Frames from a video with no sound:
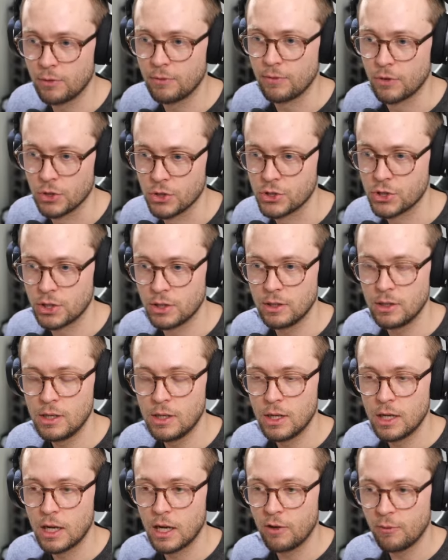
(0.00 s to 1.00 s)
version
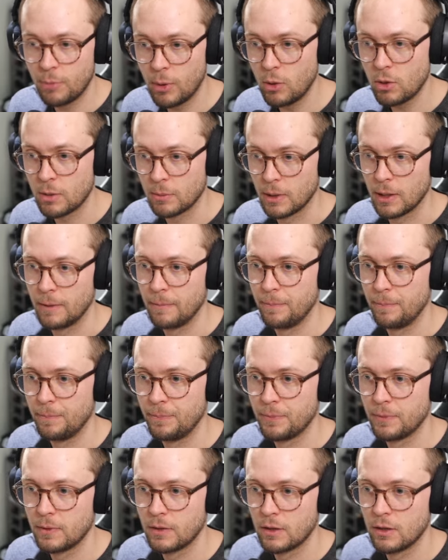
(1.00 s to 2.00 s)
of Pokemon,
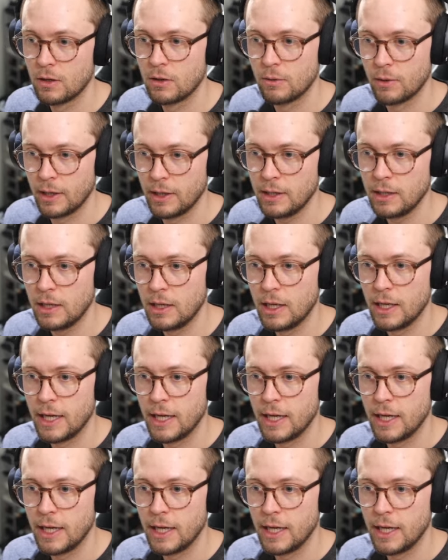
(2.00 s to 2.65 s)
right?